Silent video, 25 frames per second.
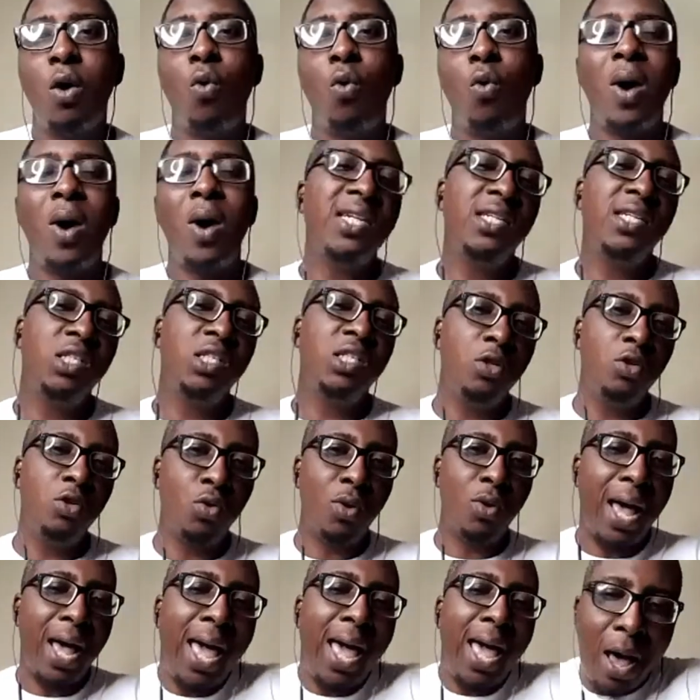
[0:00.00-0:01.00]
Why didn't she know?
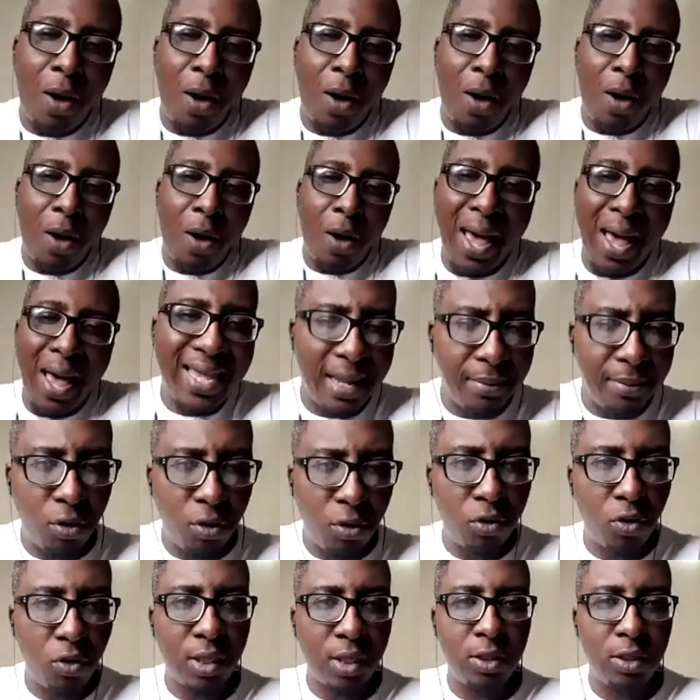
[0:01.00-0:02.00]
I kept on
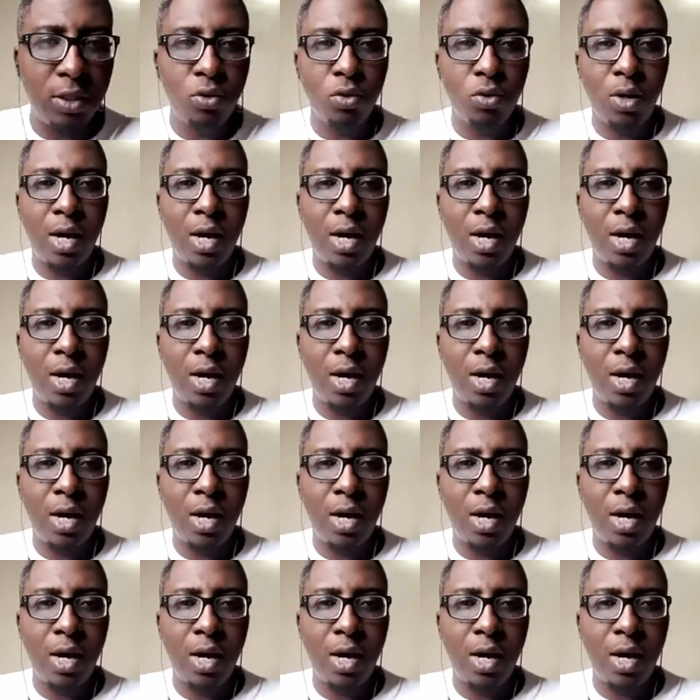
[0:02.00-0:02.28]
talking to her